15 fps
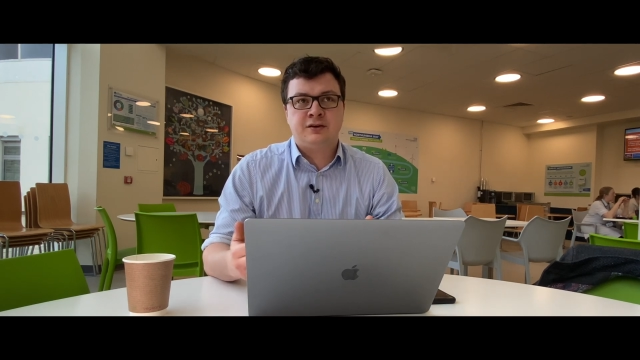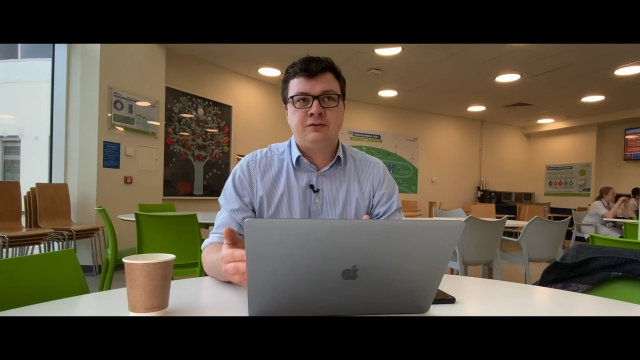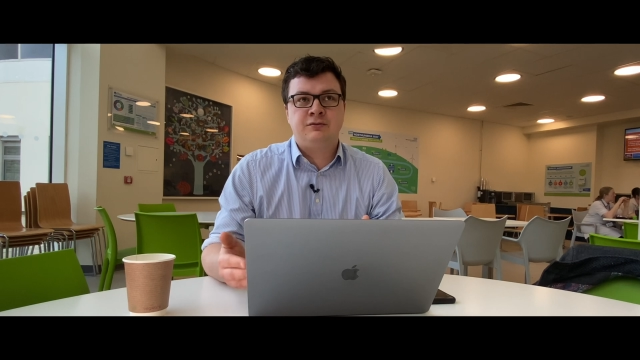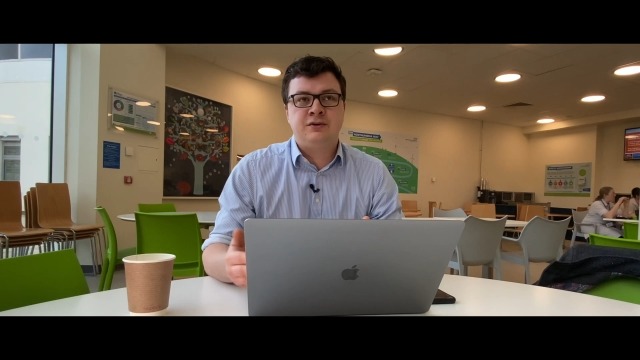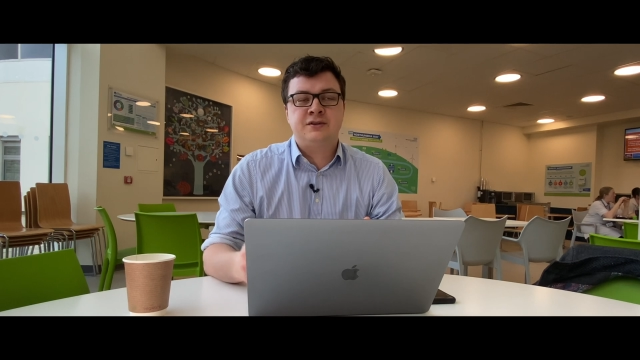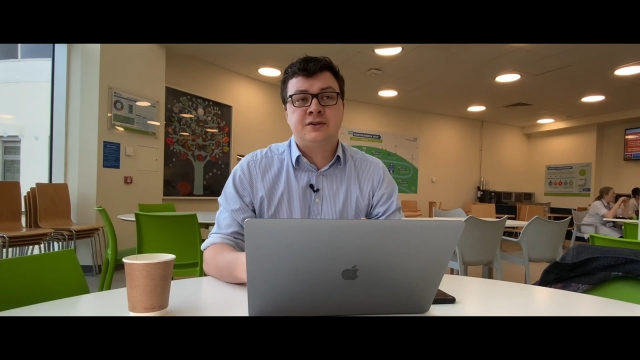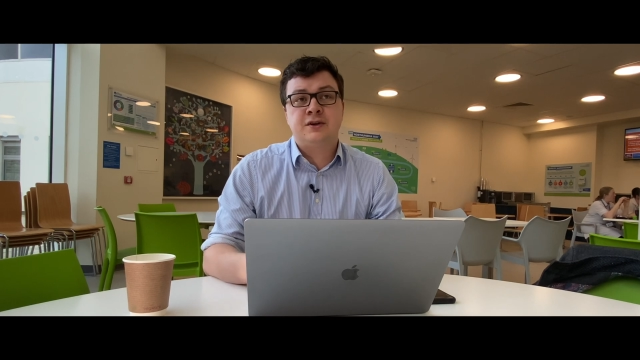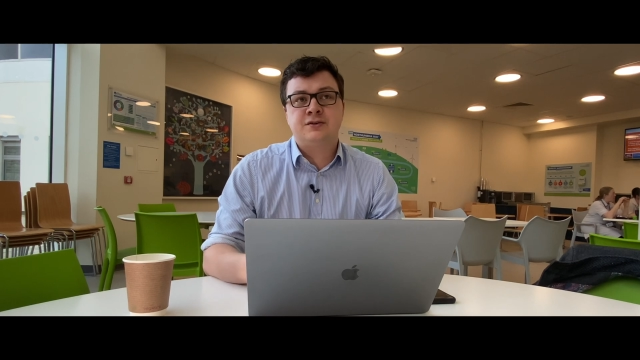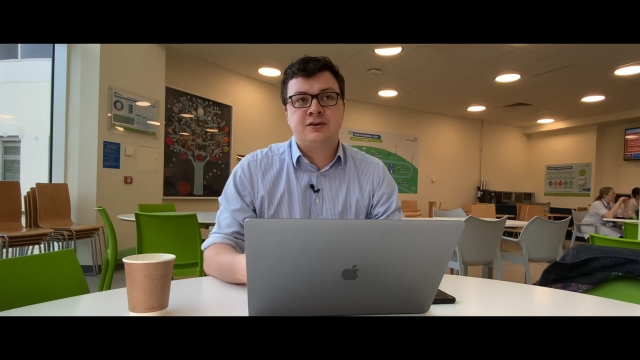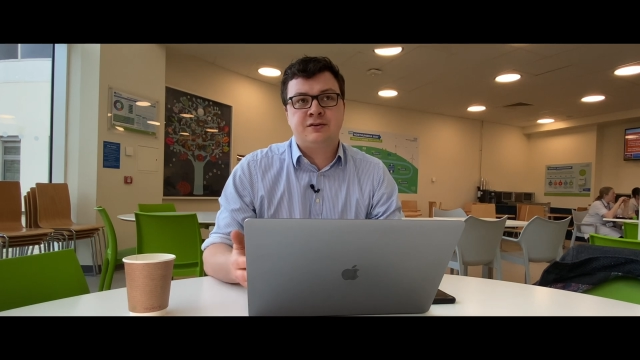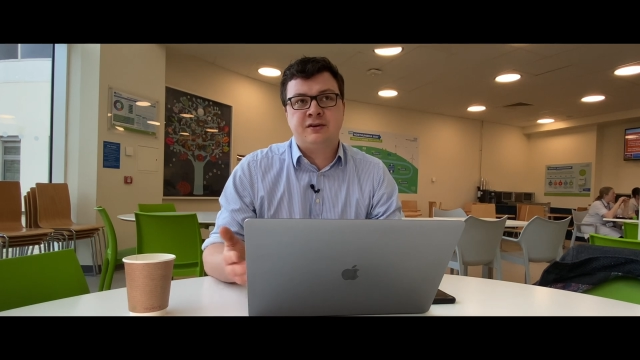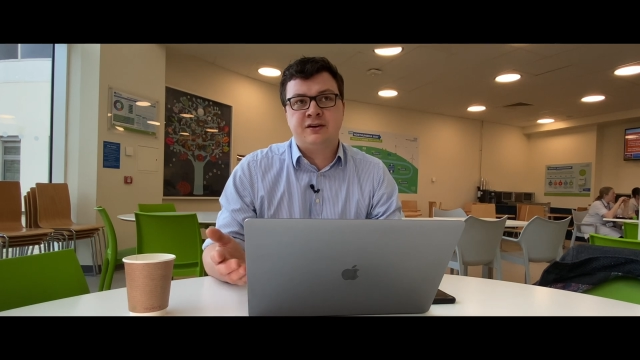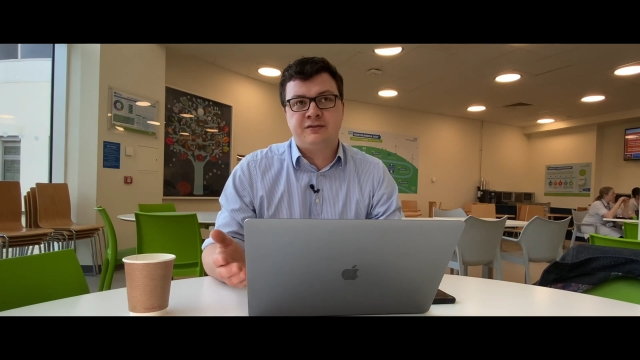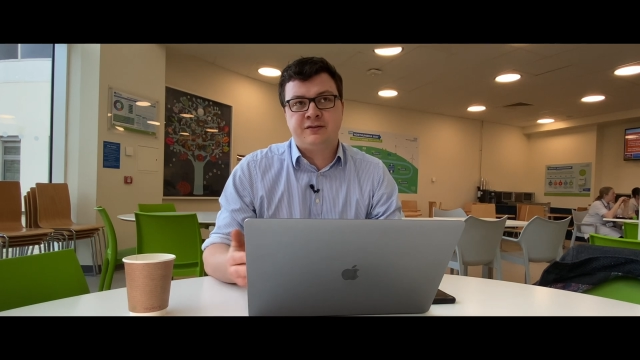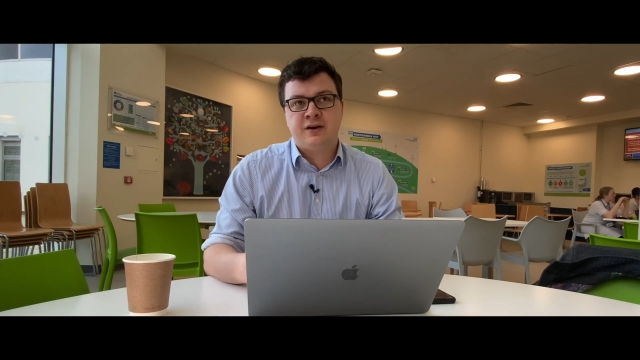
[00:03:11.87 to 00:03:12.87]
your research
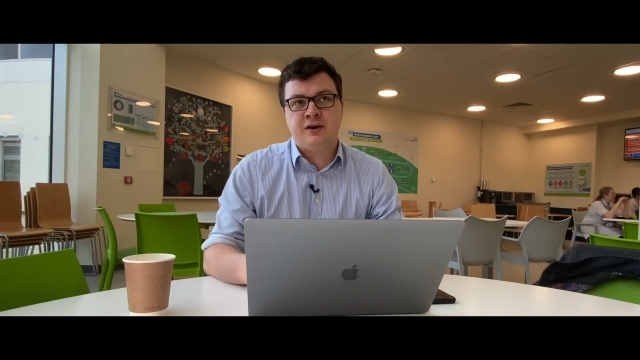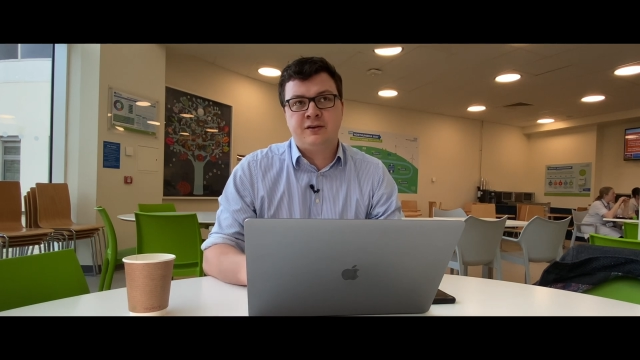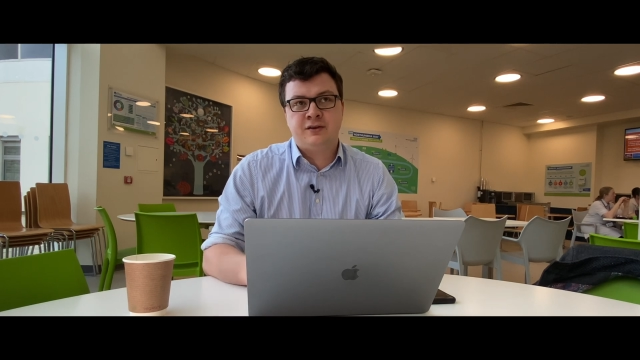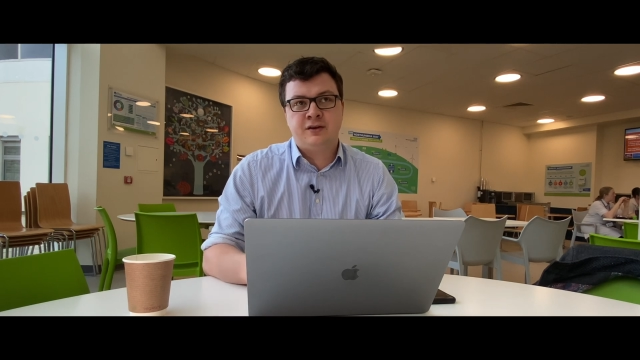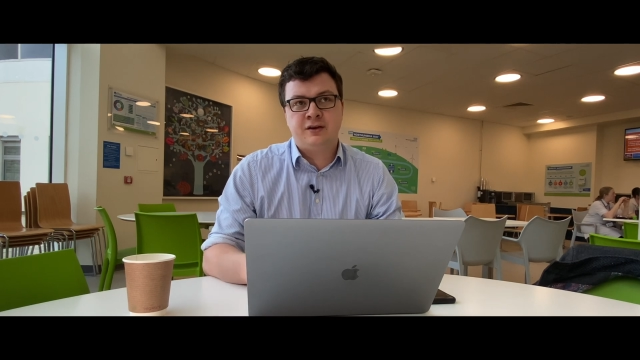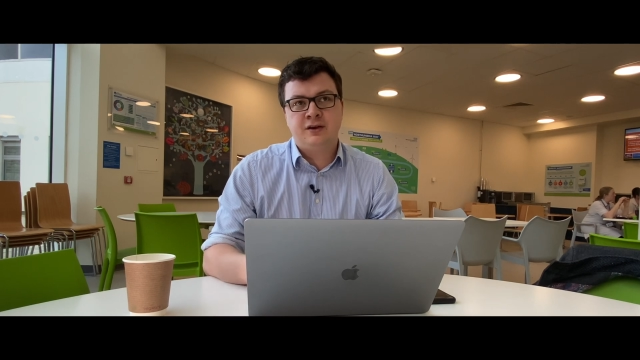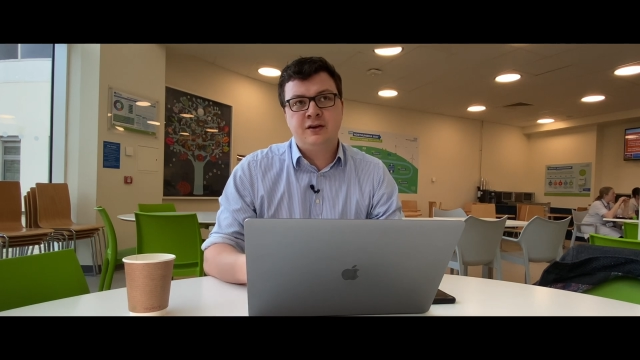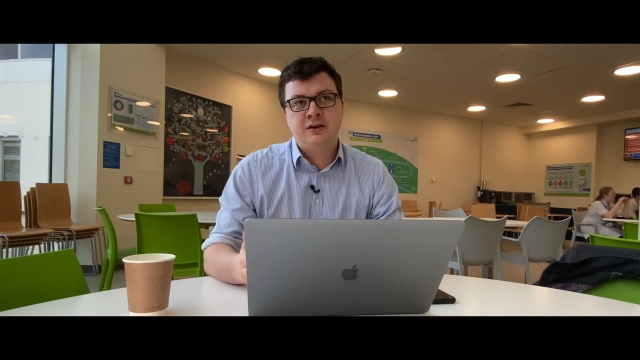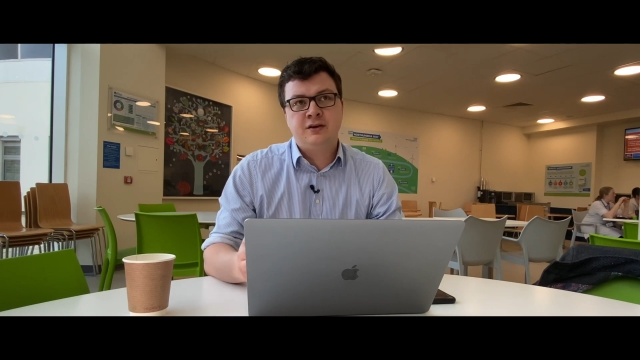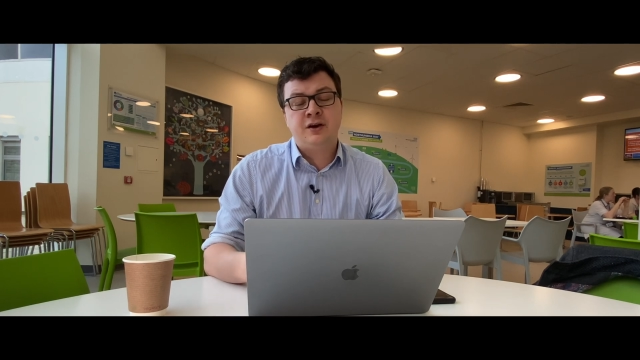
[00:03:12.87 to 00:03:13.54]
career further,